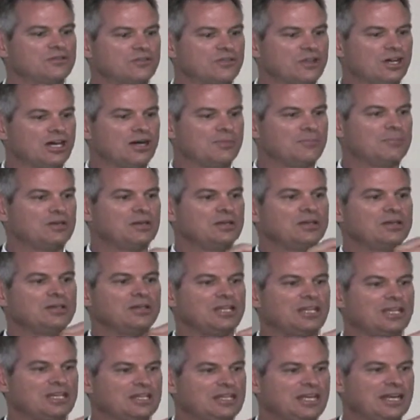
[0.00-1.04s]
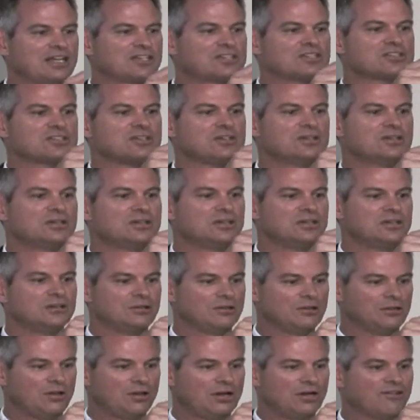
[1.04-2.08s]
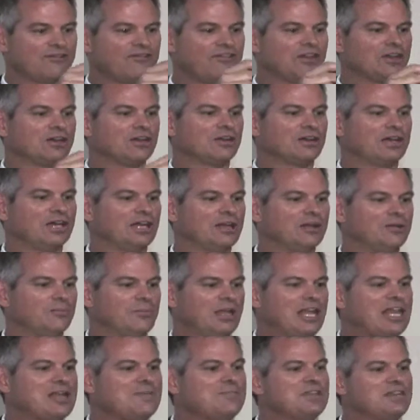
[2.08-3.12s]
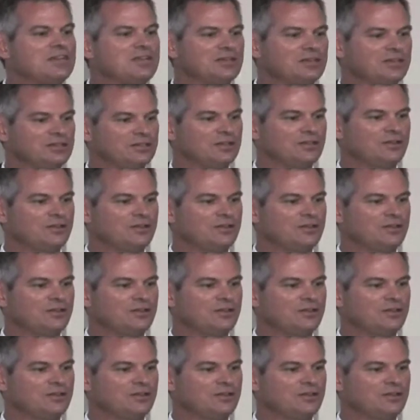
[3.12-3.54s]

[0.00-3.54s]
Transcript: thumb, index, long finger, and maybe